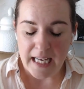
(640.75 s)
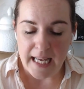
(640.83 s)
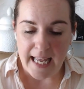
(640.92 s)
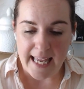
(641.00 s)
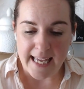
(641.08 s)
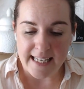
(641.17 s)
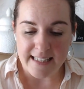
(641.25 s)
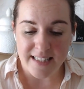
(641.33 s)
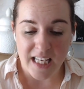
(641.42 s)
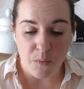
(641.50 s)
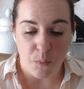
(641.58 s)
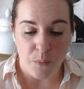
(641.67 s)
and
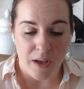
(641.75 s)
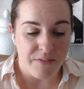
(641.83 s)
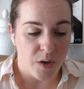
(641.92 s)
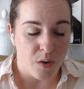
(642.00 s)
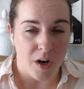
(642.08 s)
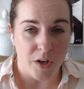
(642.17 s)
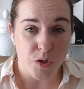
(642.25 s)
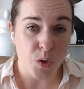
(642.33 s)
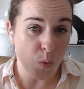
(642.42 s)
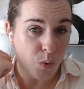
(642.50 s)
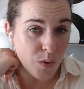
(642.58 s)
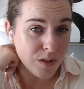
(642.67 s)
see if there are
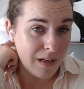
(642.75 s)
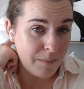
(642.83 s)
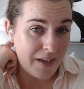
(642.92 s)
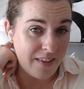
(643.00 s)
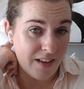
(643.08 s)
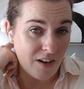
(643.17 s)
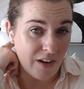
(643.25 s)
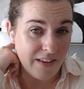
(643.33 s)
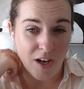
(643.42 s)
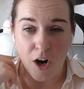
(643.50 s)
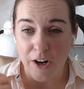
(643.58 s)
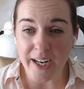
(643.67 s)
tools maybe that are in
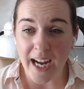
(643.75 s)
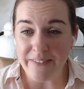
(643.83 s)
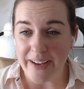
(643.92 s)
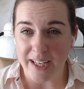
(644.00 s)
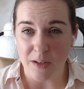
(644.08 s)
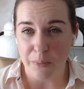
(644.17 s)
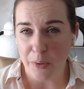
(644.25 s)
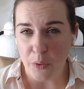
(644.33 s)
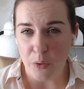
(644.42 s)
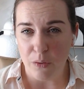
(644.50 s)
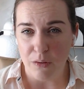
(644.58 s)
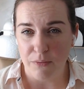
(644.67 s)
the archive I can
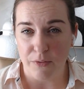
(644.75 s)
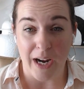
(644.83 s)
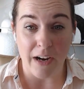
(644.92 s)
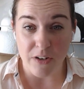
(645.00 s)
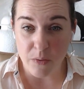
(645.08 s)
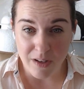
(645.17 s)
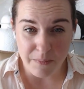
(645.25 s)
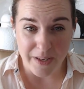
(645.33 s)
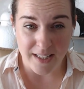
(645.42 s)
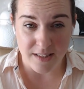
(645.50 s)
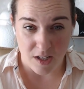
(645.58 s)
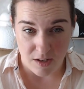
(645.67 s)
pull for everyone,
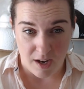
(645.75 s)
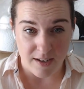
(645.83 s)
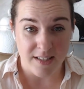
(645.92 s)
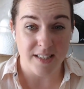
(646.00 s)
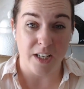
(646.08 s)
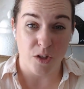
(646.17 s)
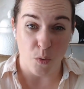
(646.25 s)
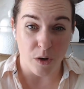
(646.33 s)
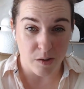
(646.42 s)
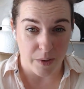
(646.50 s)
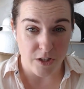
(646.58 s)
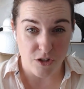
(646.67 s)
because honestly, your
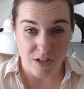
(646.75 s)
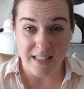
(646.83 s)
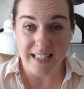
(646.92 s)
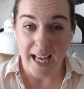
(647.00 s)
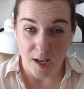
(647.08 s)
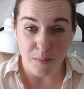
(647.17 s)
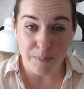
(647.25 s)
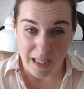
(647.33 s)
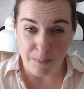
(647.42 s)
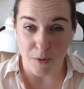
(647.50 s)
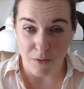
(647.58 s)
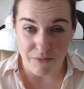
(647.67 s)
questions help
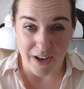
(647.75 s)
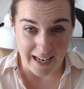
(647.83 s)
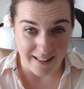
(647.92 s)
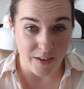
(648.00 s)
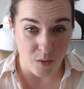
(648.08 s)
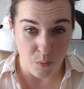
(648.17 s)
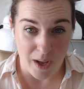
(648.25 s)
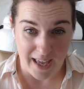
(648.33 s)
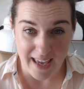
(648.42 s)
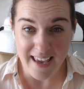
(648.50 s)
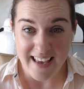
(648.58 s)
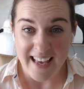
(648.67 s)
people find their
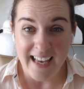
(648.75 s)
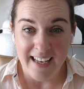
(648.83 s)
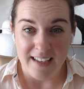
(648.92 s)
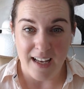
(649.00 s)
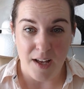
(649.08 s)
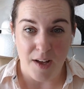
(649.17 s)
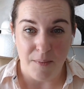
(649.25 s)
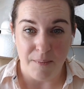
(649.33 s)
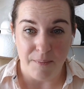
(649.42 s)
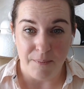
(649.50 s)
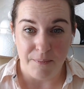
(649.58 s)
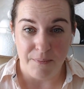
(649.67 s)
way
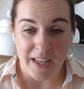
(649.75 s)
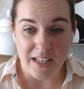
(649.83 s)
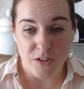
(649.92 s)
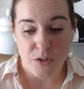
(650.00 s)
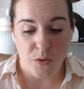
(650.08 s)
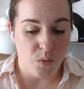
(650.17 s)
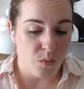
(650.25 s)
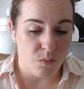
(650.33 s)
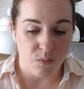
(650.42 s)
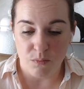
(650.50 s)
into